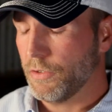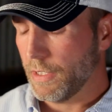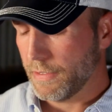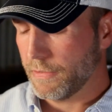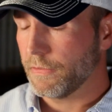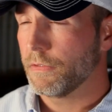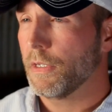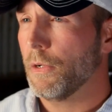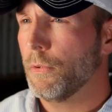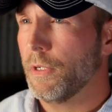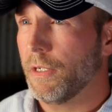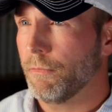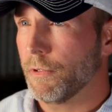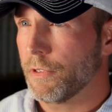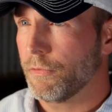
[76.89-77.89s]
as
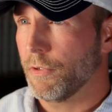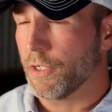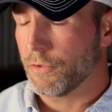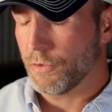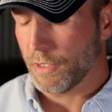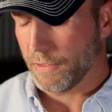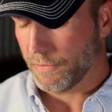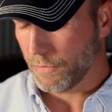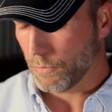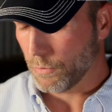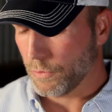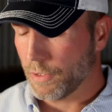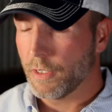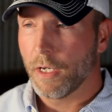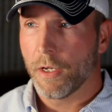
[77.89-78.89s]
zoning restrictions
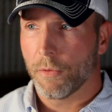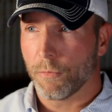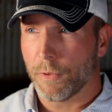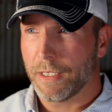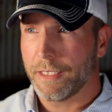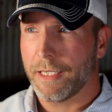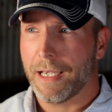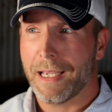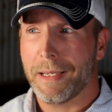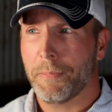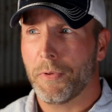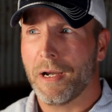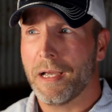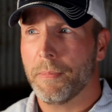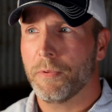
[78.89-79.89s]
or really high
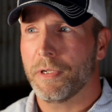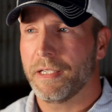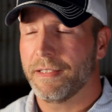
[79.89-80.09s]
property